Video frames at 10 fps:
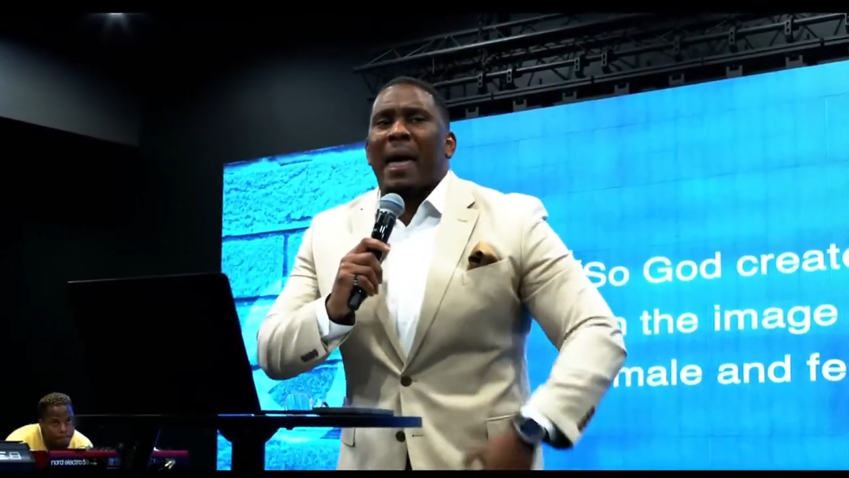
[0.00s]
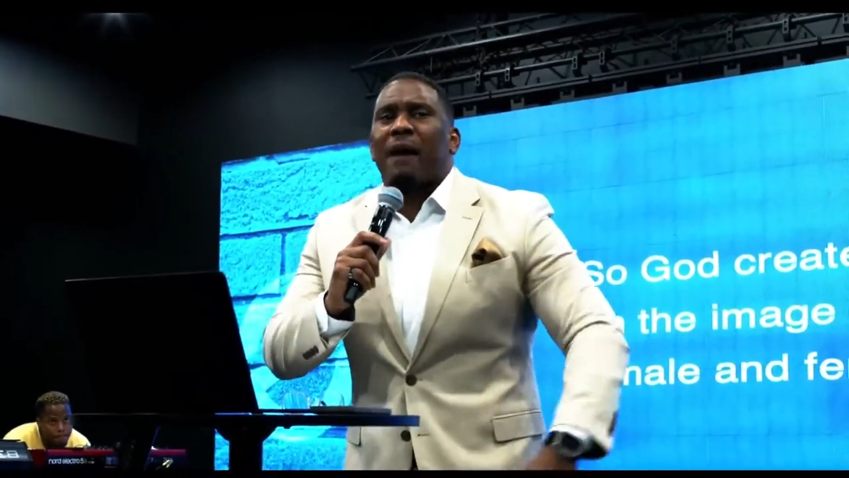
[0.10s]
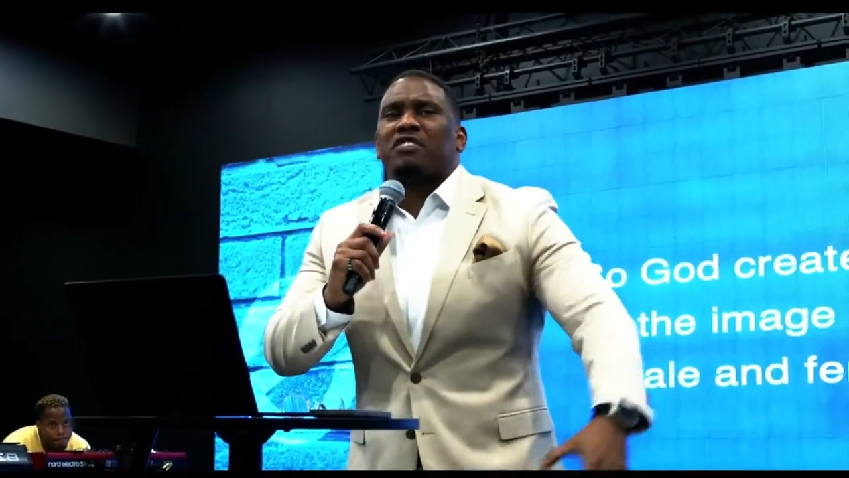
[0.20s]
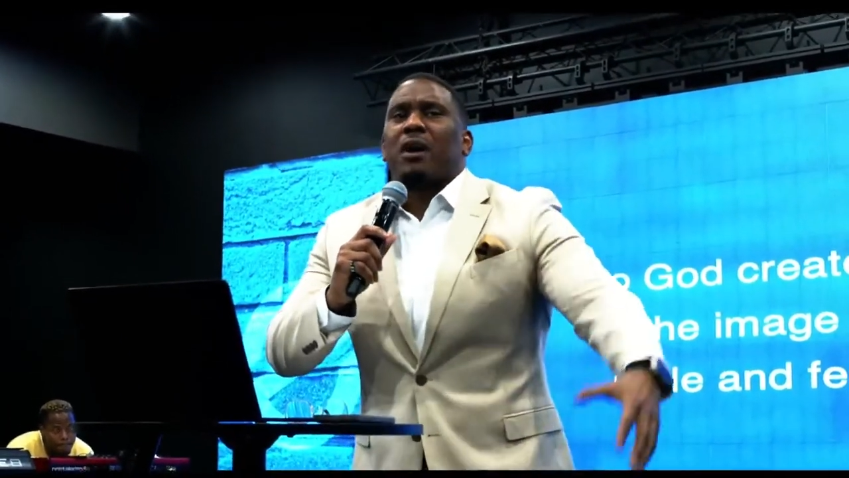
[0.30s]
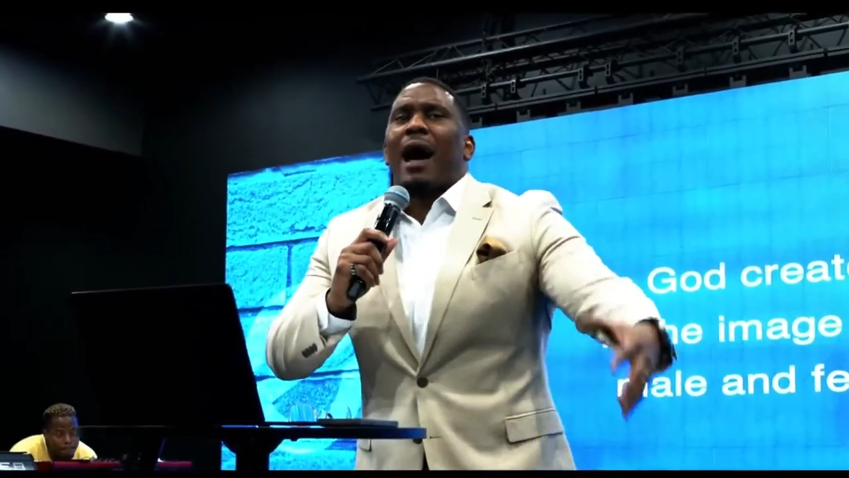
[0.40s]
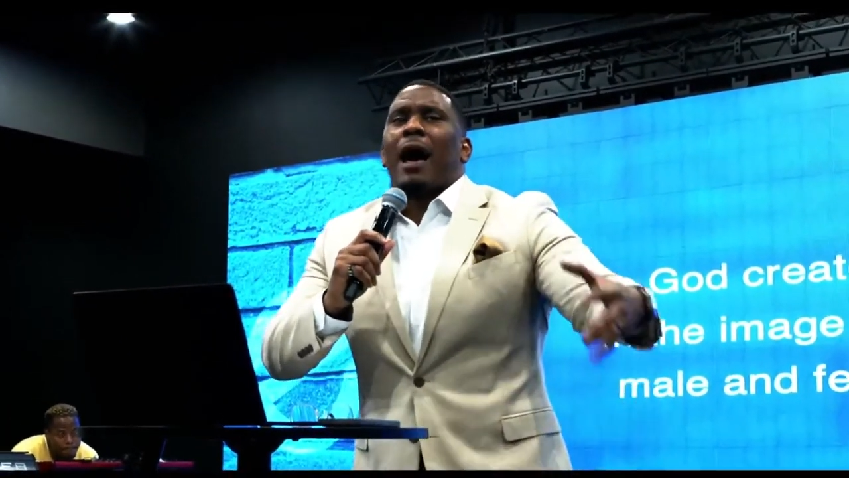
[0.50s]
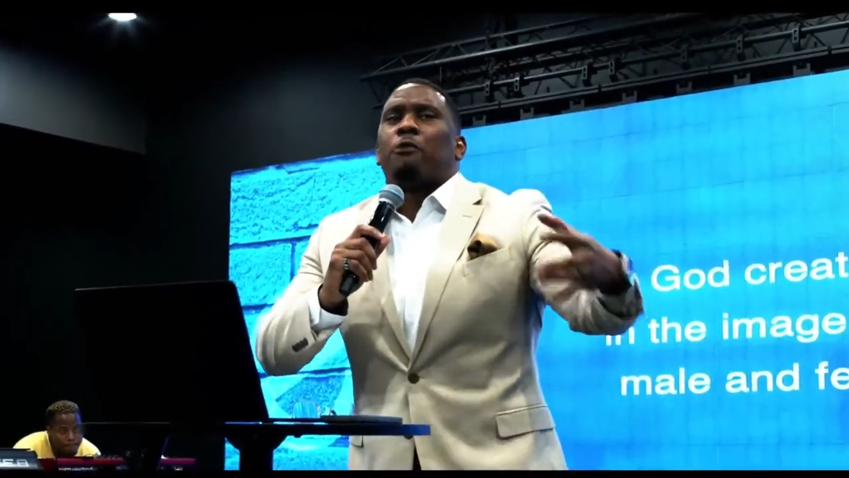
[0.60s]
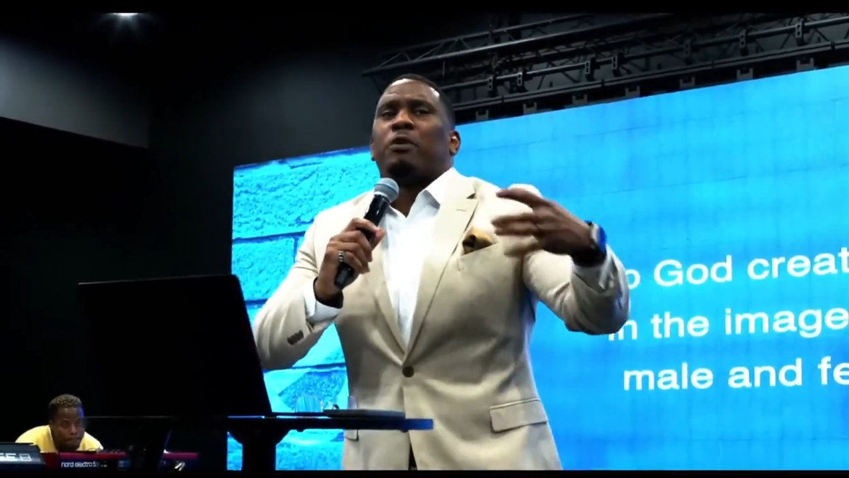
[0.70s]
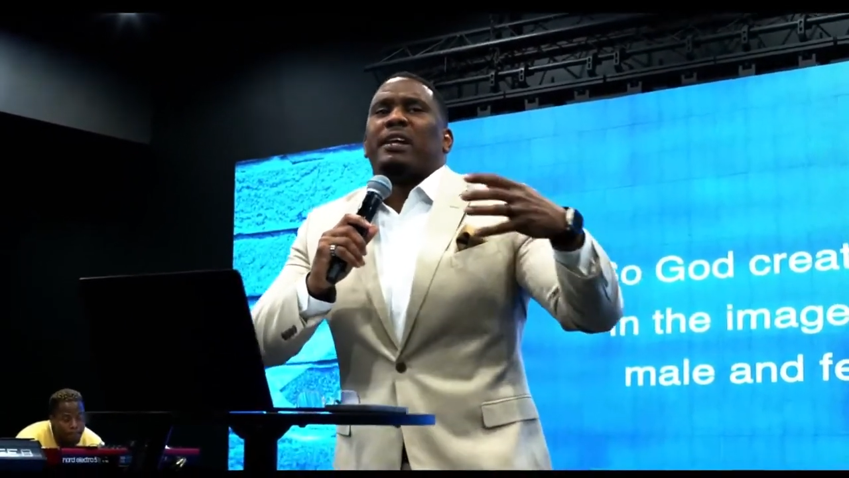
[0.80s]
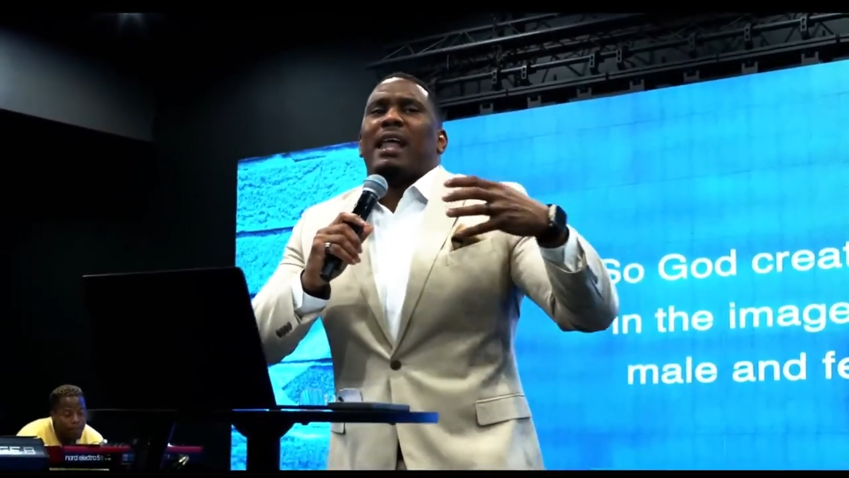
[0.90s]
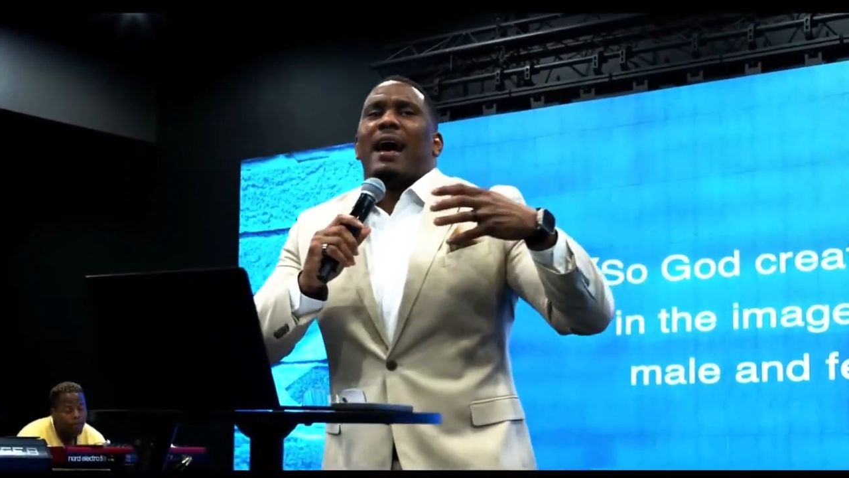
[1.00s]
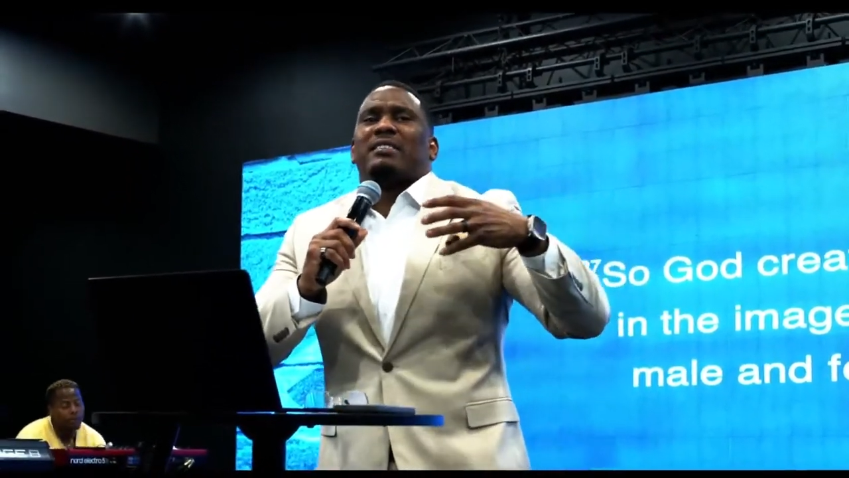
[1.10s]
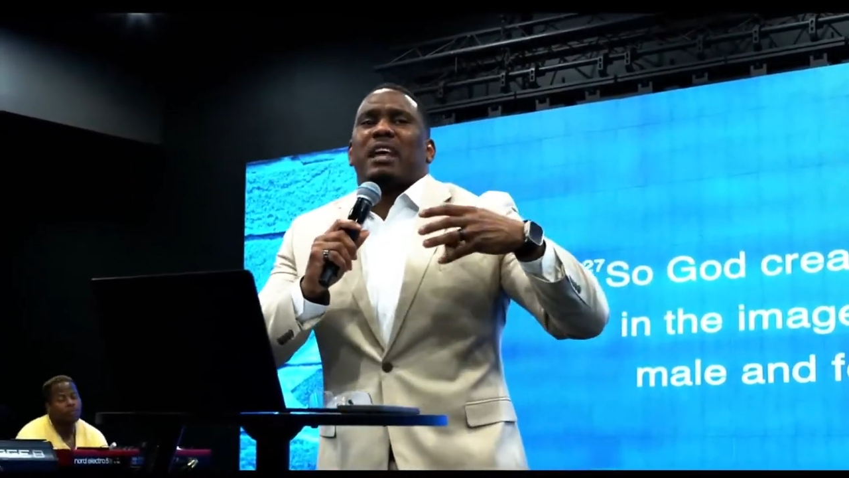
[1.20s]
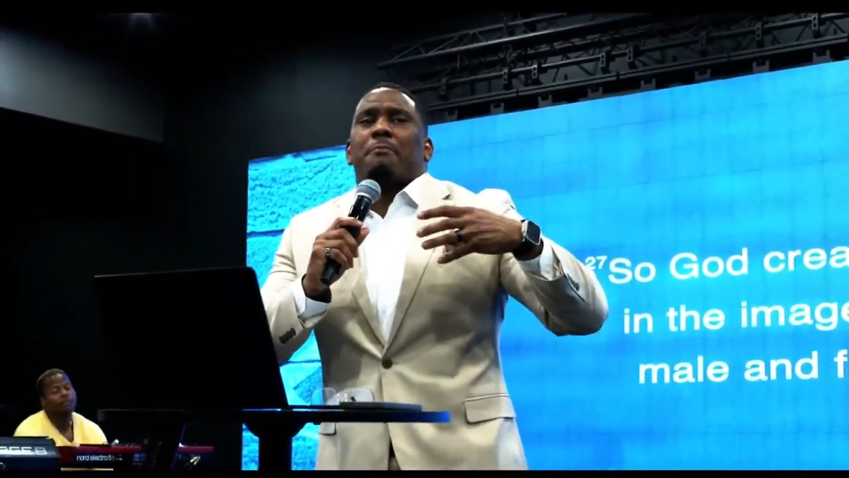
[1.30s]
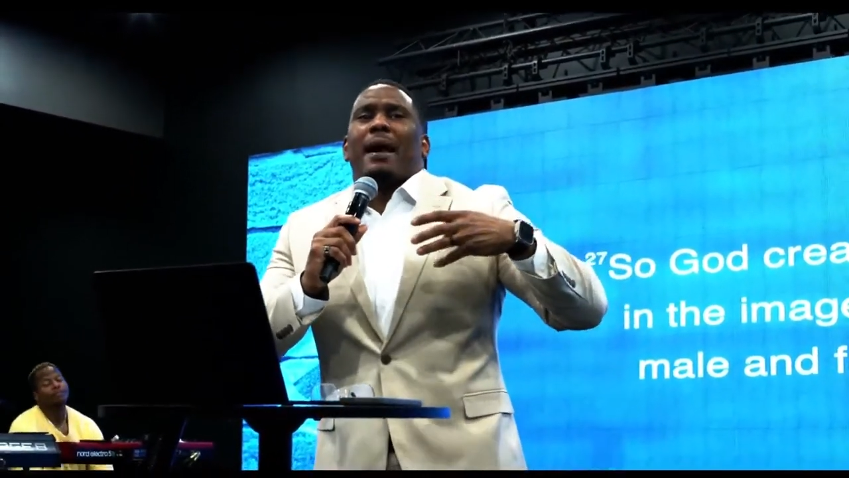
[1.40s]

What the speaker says: after I realize that